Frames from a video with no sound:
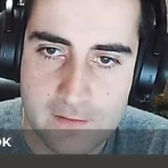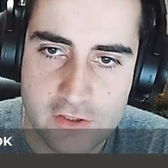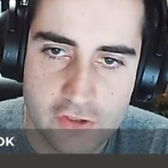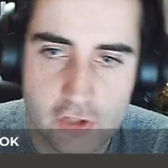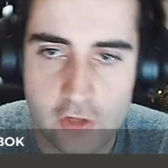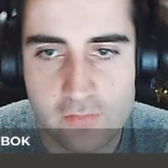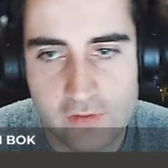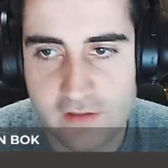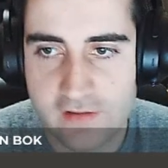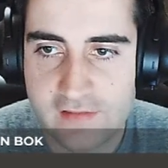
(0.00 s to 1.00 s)
So
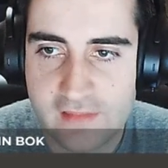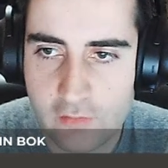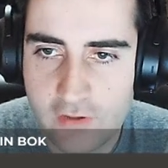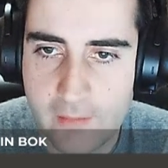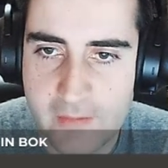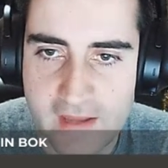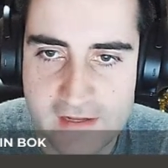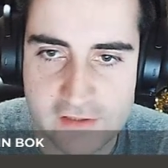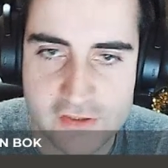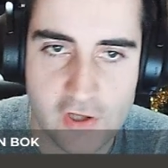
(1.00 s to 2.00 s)
that would not be
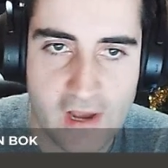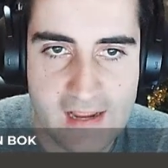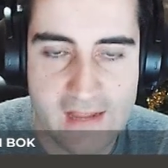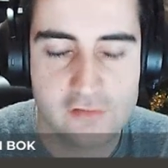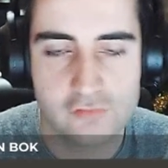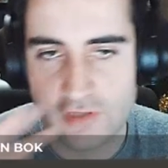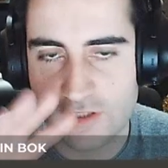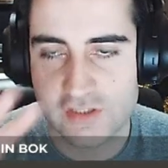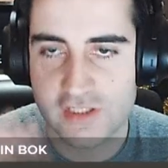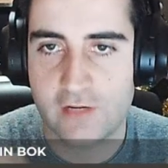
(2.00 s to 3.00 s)
ideal. So I had to
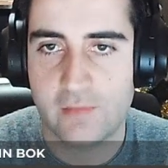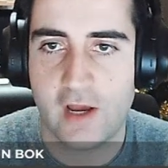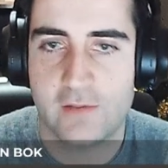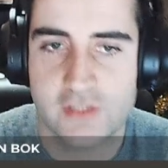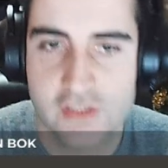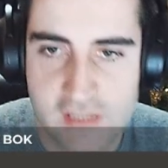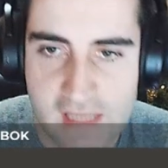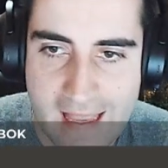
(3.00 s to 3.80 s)
reconsider my options,